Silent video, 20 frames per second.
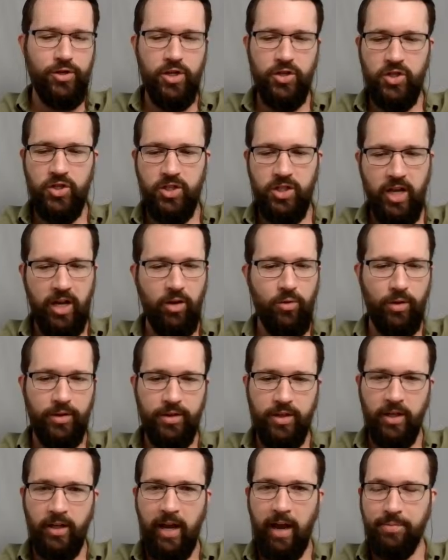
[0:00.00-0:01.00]
just stick
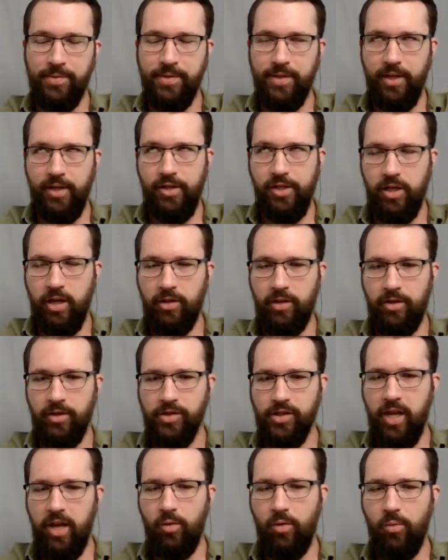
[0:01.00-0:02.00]
with encapsulation on
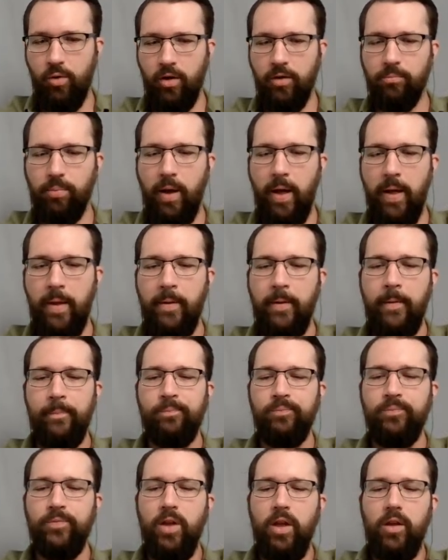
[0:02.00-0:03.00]
this keyword, but
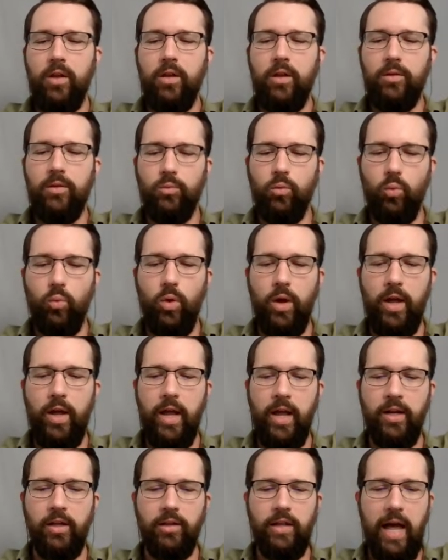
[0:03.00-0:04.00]

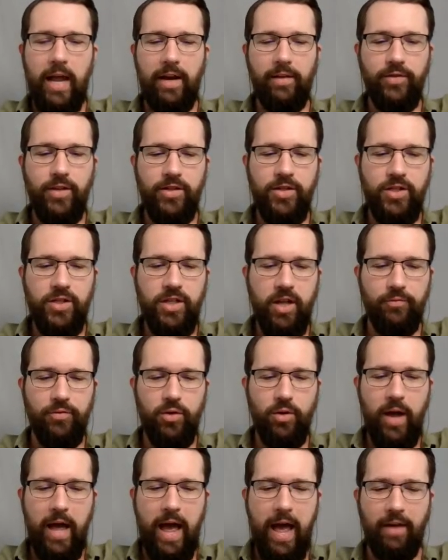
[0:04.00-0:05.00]
in a lot of this stuff,
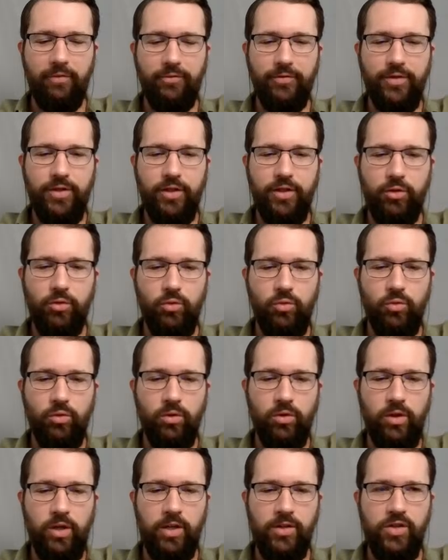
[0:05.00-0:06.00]
you have
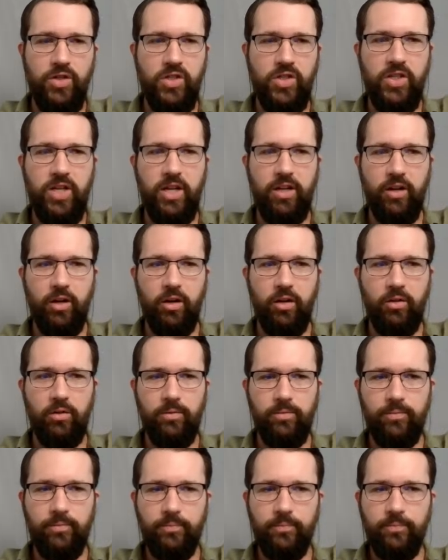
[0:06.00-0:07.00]
to consider
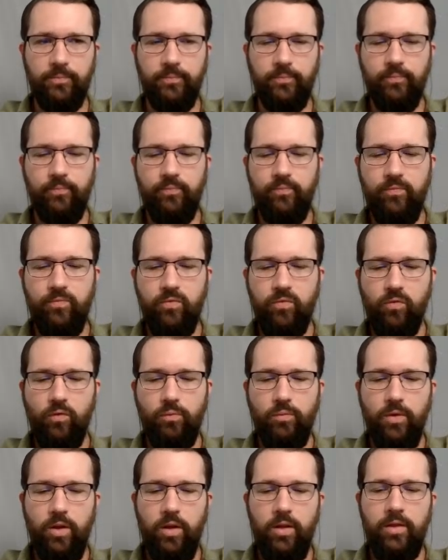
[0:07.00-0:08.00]

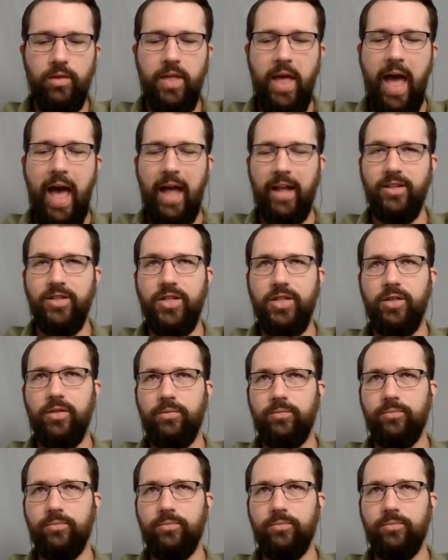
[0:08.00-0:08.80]
that